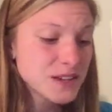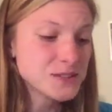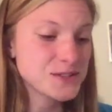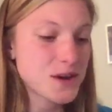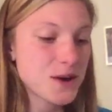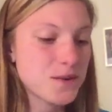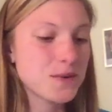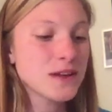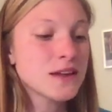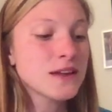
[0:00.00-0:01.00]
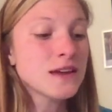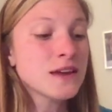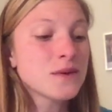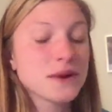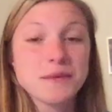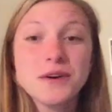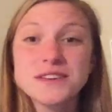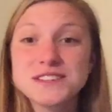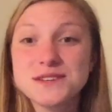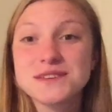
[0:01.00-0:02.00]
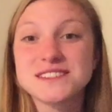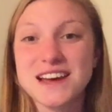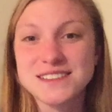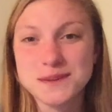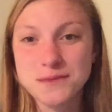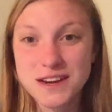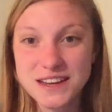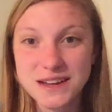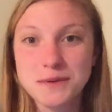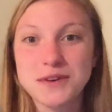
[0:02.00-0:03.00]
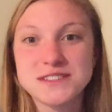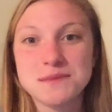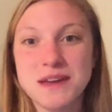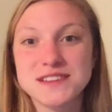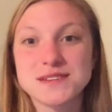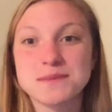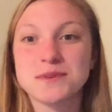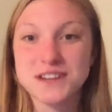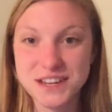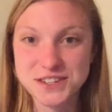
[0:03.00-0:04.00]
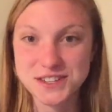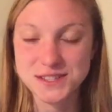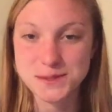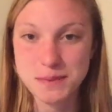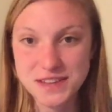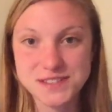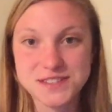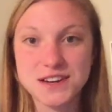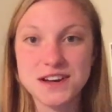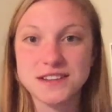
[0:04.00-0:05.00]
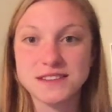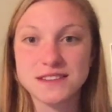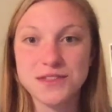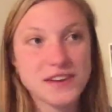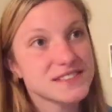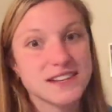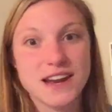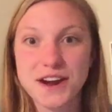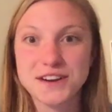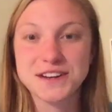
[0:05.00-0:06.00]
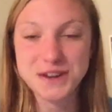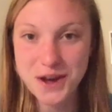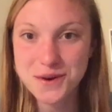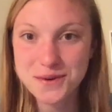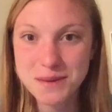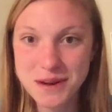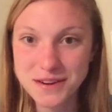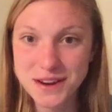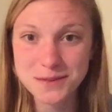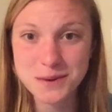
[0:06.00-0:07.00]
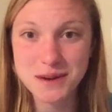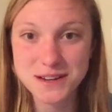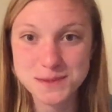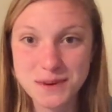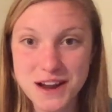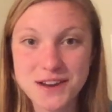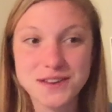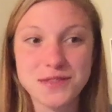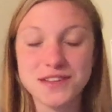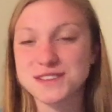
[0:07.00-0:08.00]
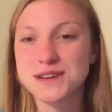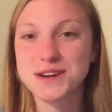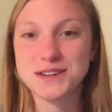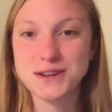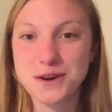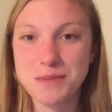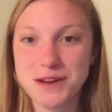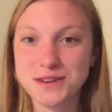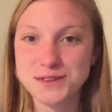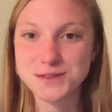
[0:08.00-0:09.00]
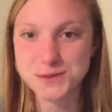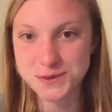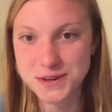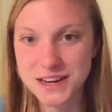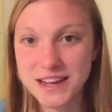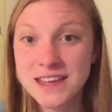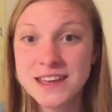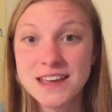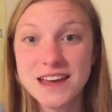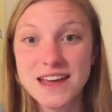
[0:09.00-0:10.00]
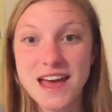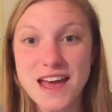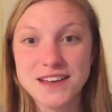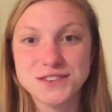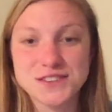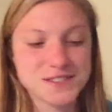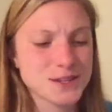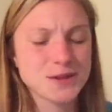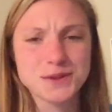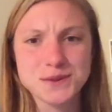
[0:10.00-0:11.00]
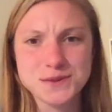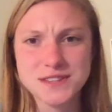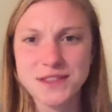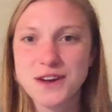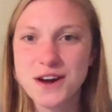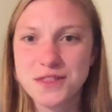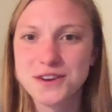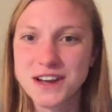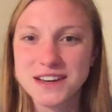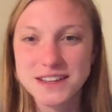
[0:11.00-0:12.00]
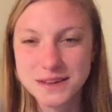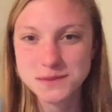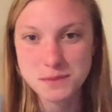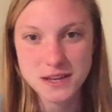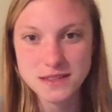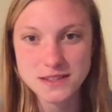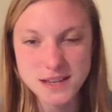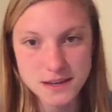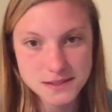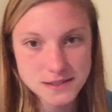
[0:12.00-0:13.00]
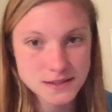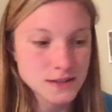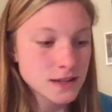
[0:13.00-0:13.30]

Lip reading: So what I'm going to do is, as I'm reading, I'm going to make some predictions based on things that I already know about Henry Box Brown and things I already know about his story, and just the clues that the author kind of gives me in the text.